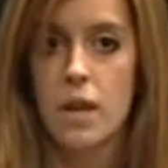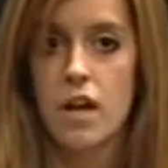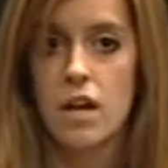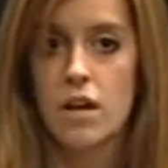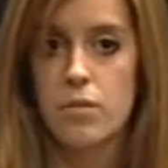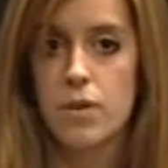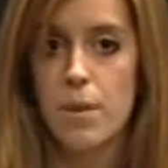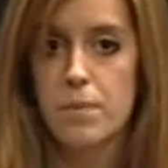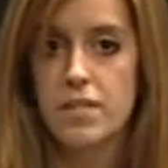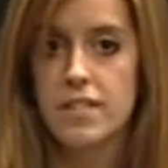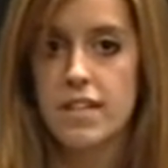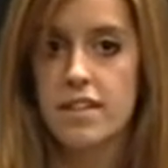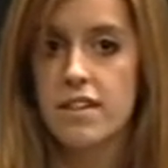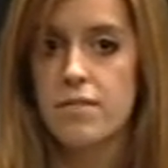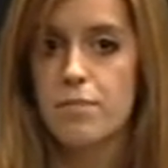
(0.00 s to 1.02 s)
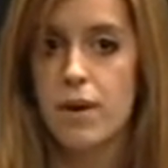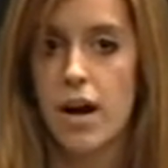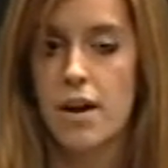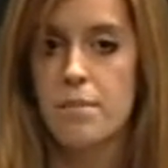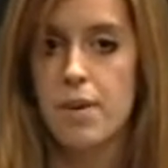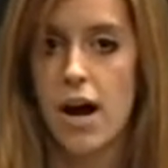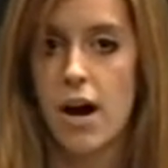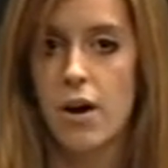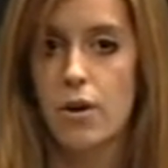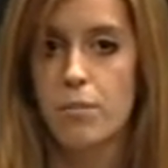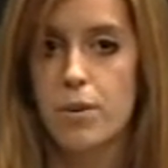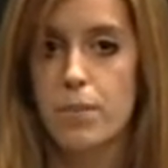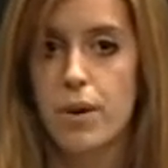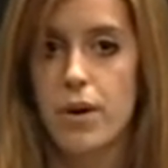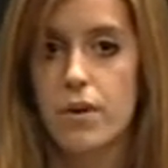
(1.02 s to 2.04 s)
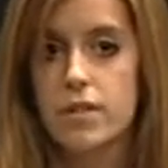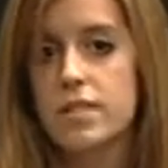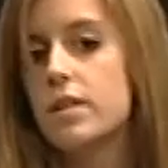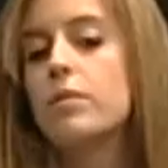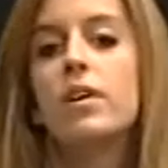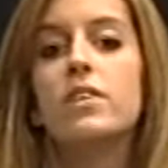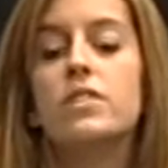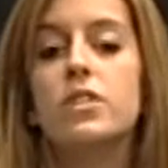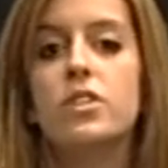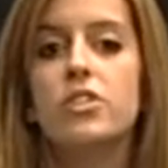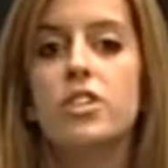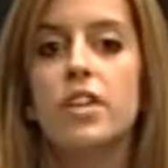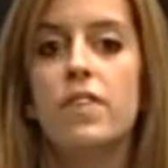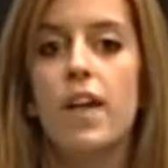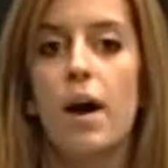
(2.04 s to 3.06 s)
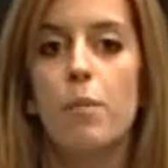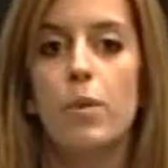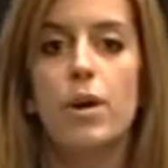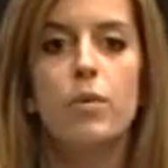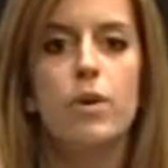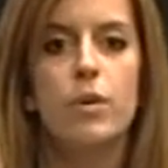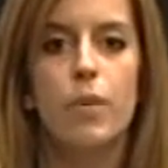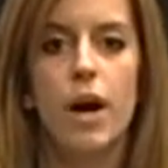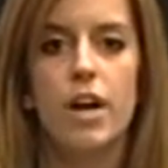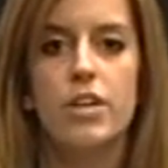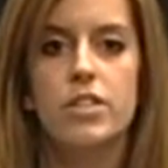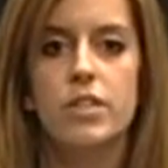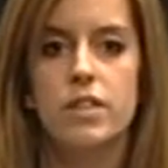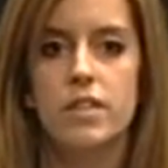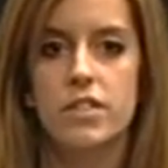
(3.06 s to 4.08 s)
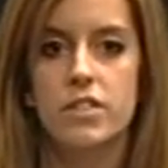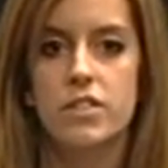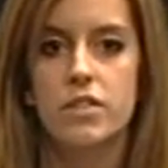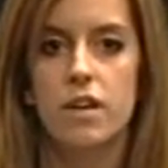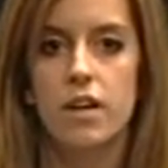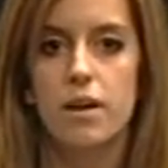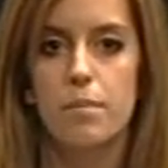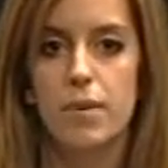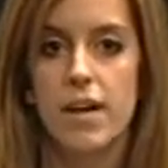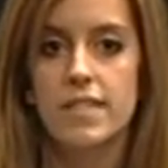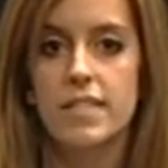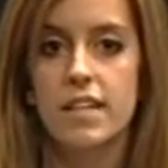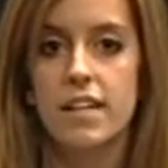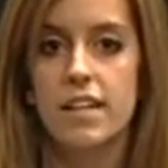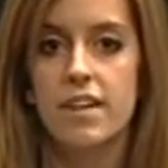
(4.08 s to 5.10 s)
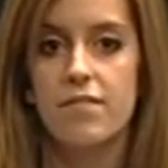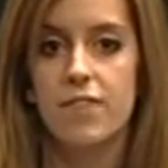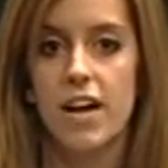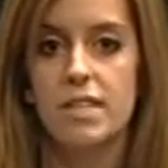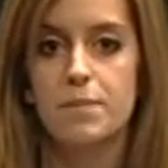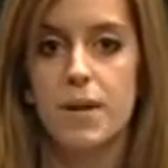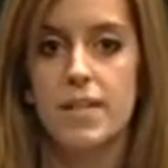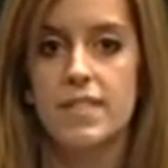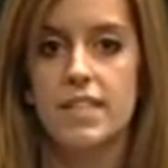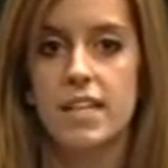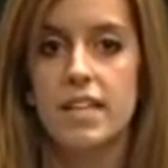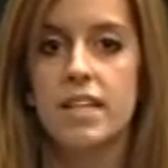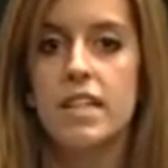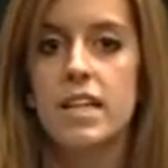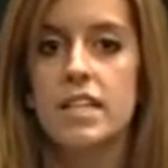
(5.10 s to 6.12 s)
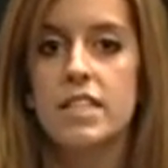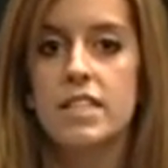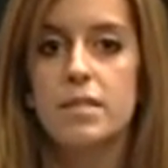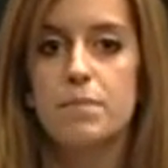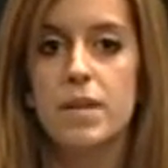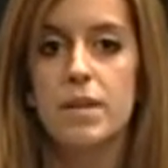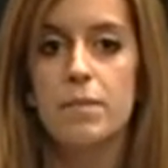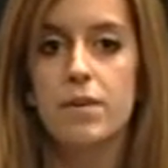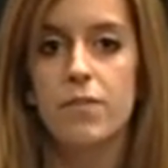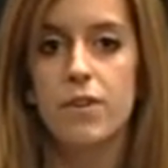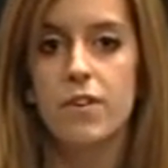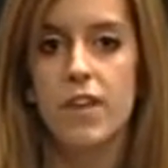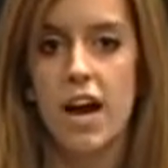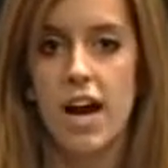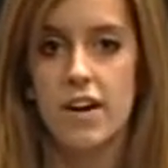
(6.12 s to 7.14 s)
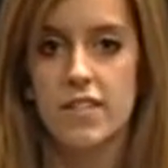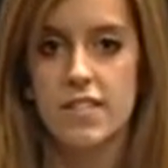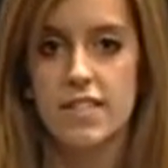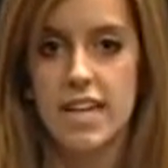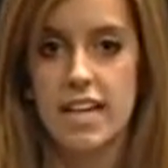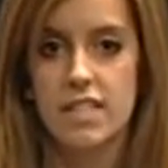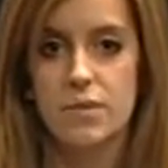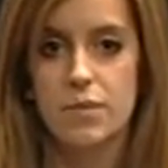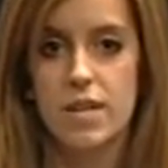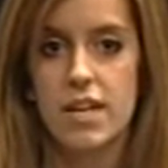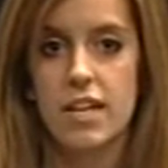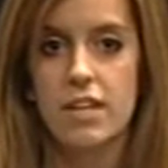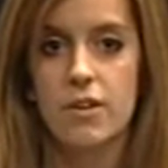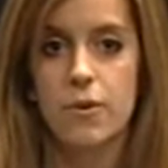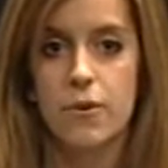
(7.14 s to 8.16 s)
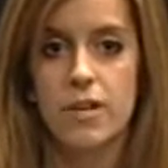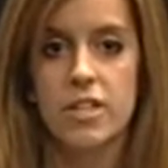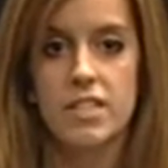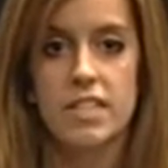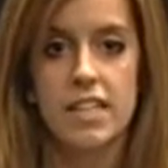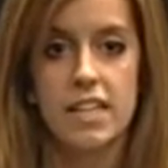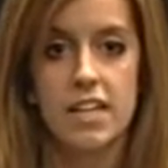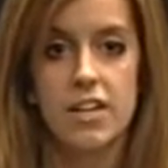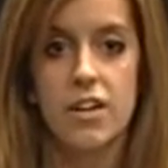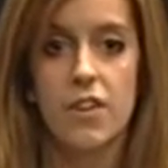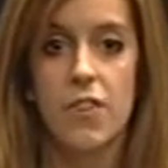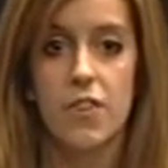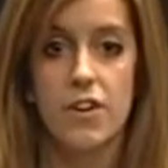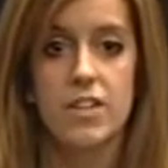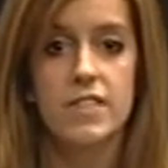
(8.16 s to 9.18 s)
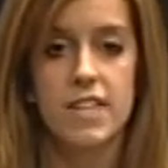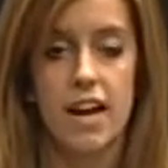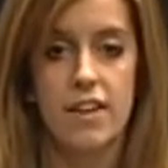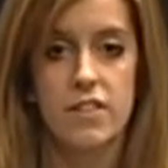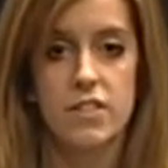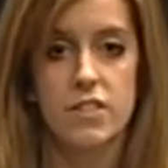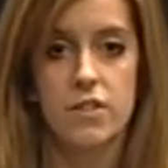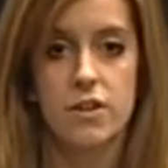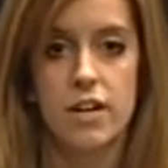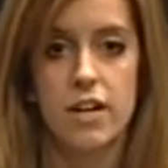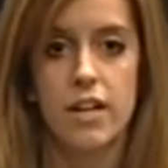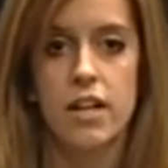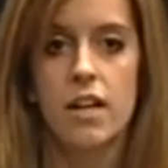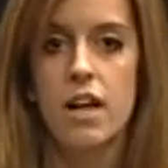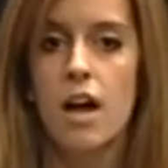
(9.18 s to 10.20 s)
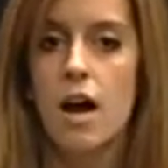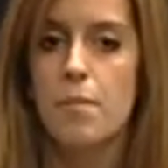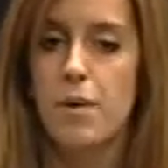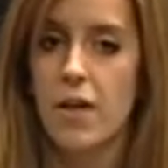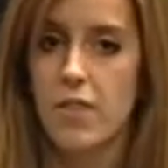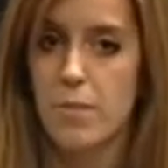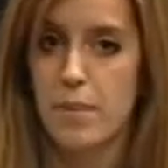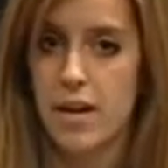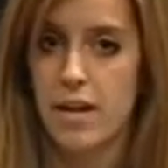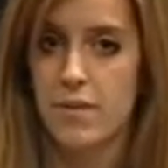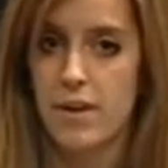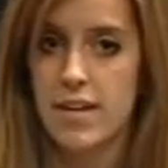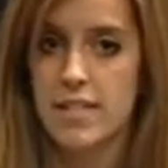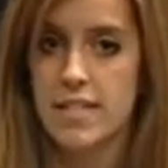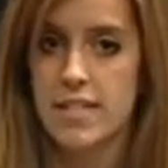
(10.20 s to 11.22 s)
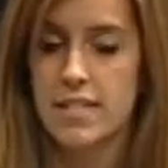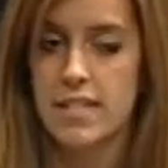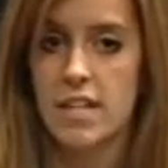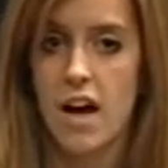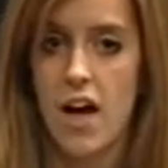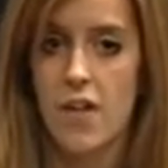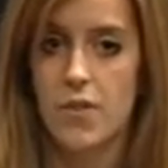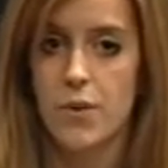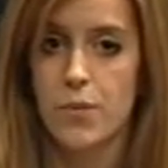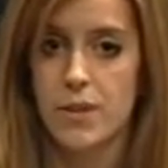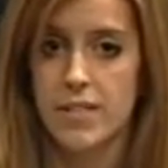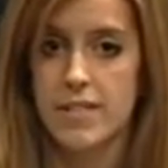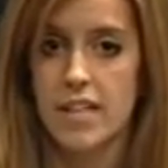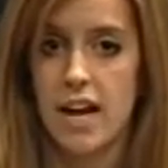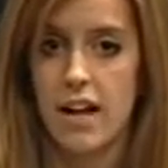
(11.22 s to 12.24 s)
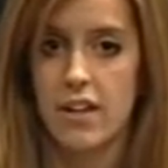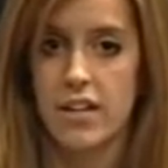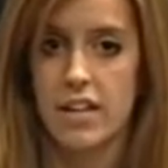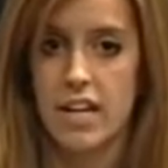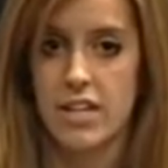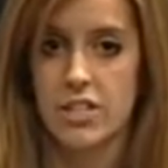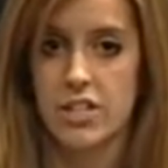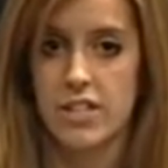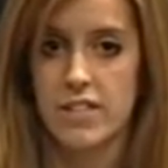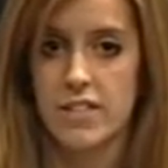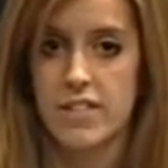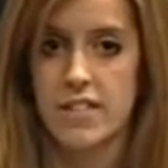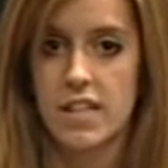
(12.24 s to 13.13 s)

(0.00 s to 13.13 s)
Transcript: Representative Brian Powell proposed a resolution that would require the president and vice president to speak before the House next week in order to hear their side of the story about the pay raises and other recent allegations.